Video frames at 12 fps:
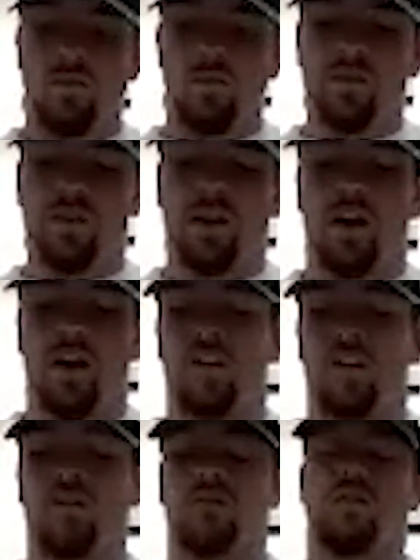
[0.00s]
Yeah.
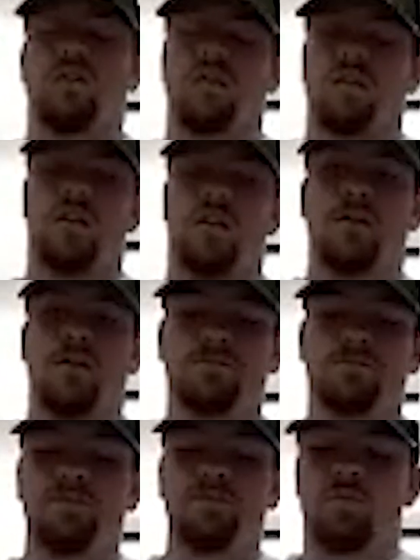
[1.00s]

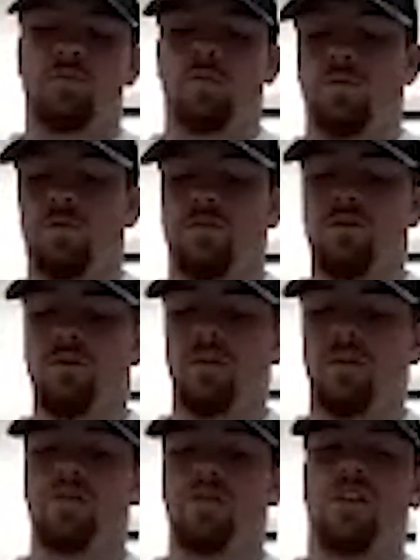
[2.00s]
Well, for
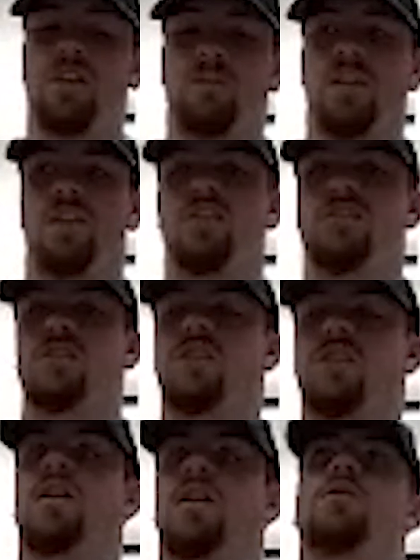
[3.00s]
me, Mike Mennett is a
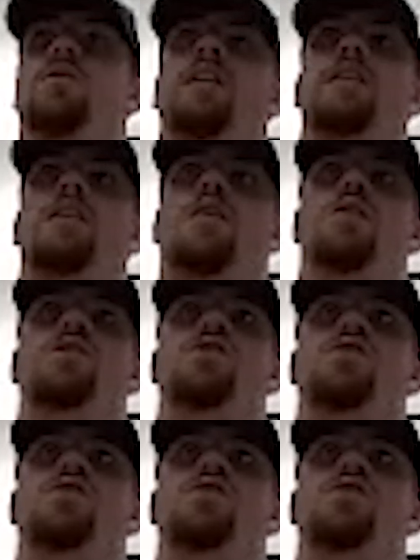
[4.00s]
guy who I can always